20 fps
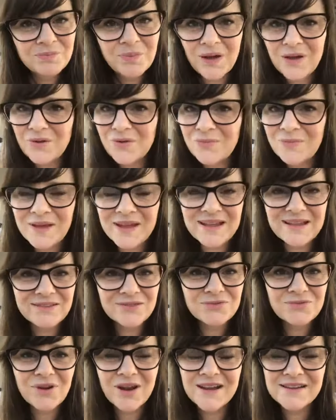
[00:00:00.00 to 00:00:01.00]
By all
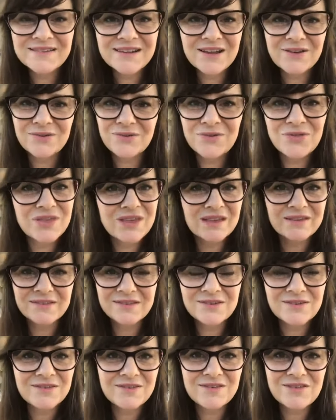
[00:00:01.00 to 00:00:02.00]
means, write down all the
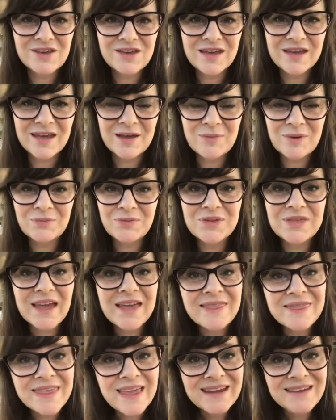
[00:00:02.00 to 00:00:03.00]
excuses you can come up with
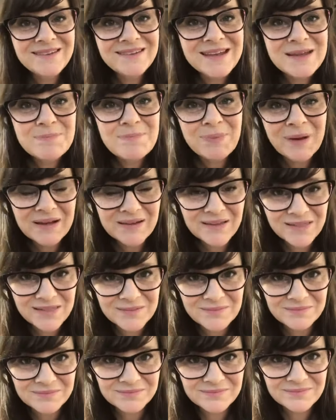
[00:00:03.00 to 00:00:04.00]
and then debunk
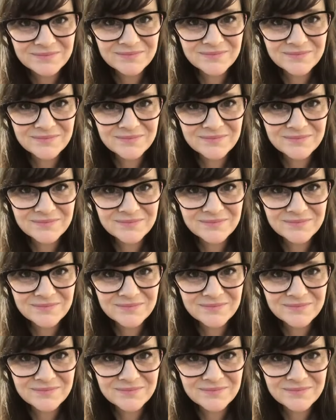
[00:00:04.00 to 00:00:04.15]
them.